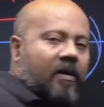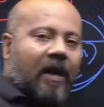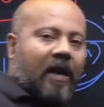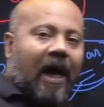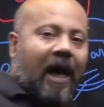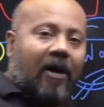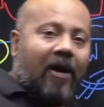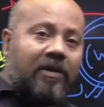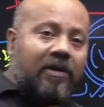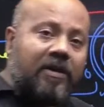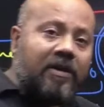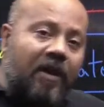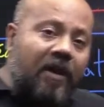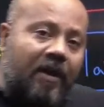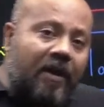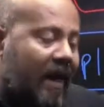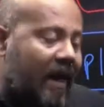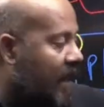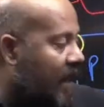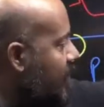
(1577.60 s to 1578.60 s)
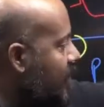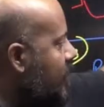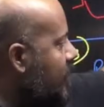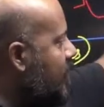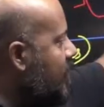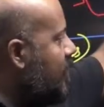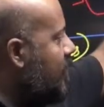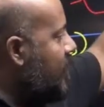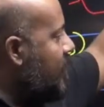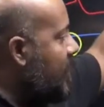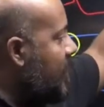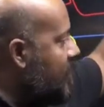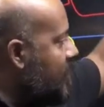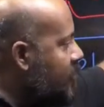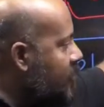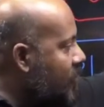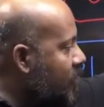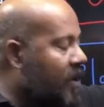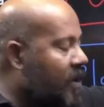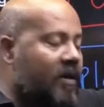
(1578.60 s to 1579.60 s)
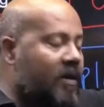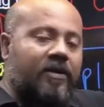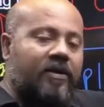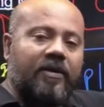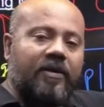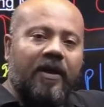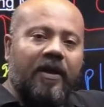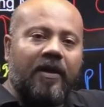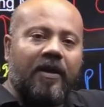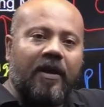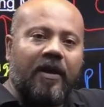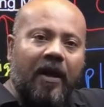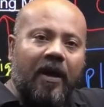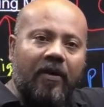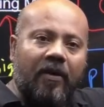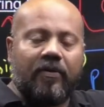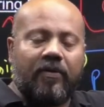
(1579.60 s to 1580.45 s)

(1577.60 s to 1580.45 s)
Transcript: Now is the time when Aristotle is saying now.